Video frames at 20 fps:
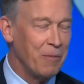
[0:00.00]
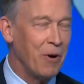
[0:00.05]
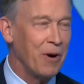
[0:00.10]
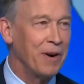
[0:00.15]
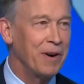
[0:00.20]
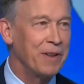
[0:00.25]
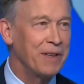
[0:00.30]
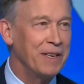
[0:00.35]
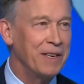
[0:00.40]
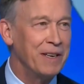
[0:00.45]

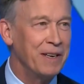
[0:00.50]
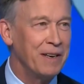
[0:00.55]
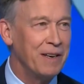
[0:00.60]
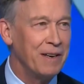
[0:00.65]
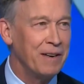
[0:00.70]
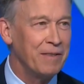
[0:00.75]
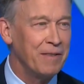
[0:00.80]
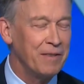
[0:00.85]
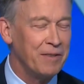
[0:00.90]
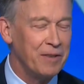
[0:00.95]
part of
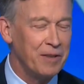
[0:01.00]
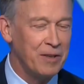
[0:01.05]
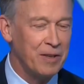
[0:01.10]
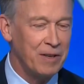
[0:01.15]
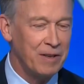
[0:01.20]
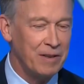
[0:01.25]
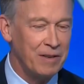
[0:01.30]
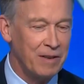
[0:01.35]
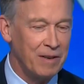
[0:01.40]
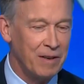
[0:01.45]

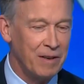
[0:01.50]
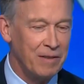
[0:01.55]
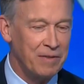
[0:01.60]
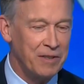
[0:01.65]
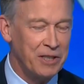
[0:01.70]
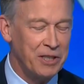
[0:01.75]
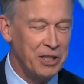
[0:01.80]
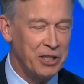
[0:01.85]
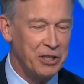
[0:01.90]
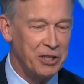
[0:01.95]
the
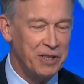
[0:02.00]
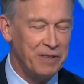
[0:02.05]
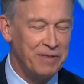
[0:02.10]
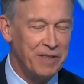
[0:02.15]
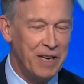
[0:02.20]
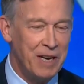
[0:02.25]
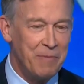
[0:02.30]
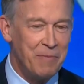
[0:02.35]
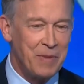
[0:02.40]
initiative,